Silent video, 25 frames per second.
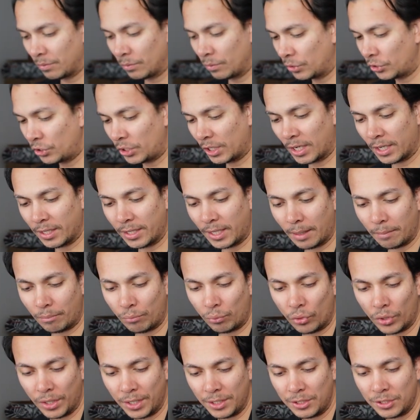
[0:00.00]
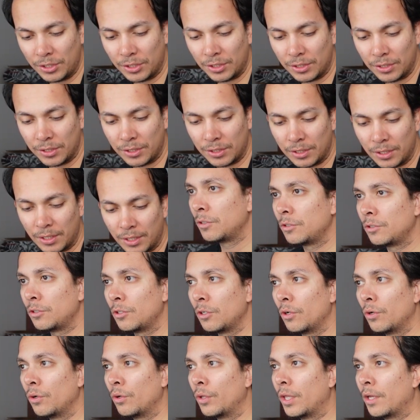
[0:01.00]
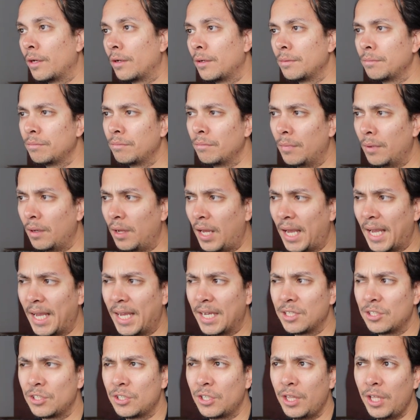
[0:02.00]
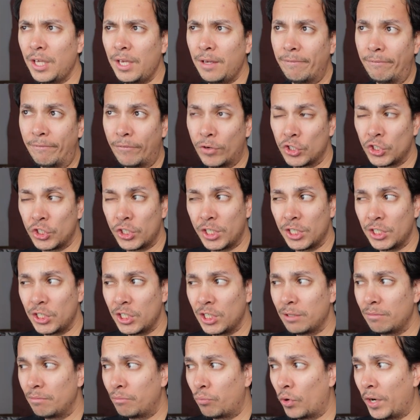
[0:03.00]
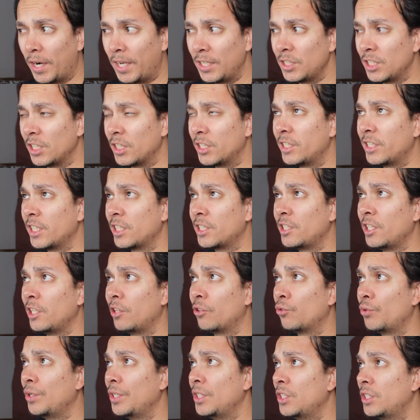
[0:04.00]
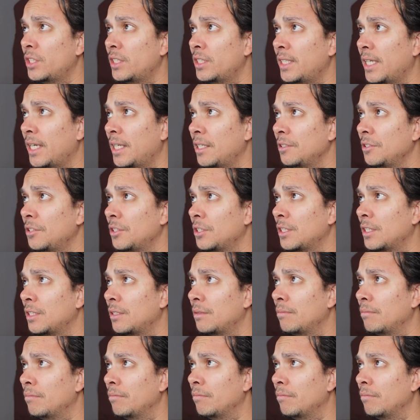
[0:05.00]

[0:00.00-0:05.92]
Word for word: We'll check out that price. So the, I guess the first edition price is 63 cents.